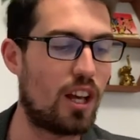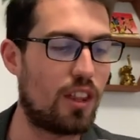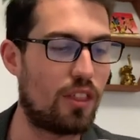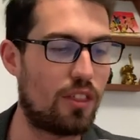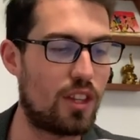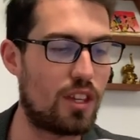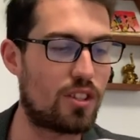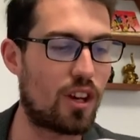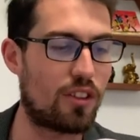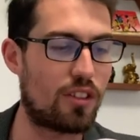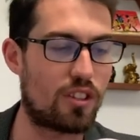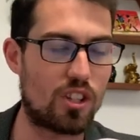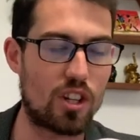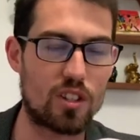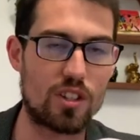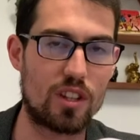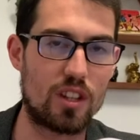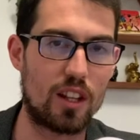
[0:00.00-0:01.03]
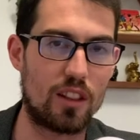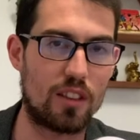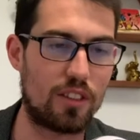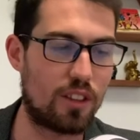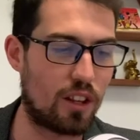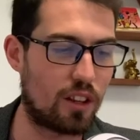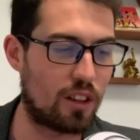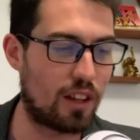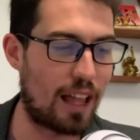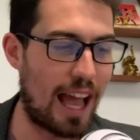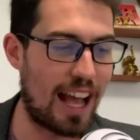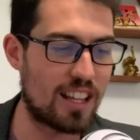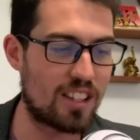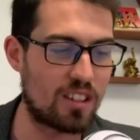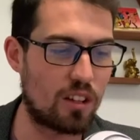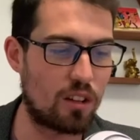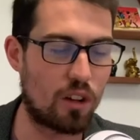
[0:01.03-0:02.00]
These are just the, the
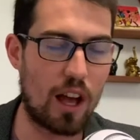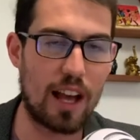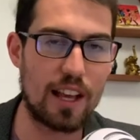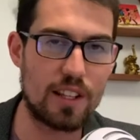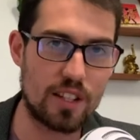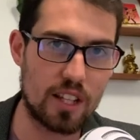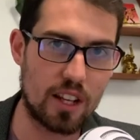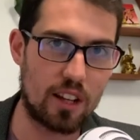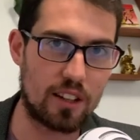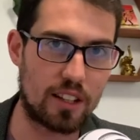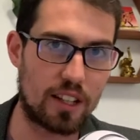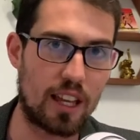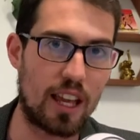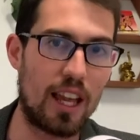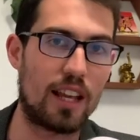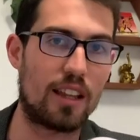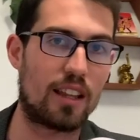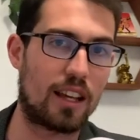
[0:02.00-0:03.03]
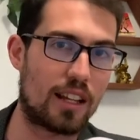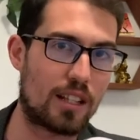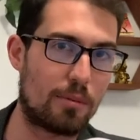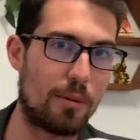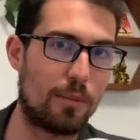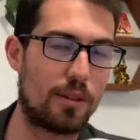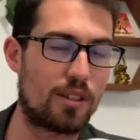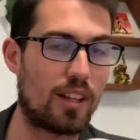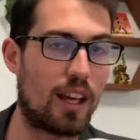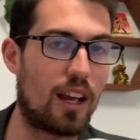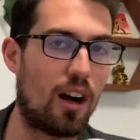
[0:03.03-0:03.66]
last little icing on the cake that gets people to say,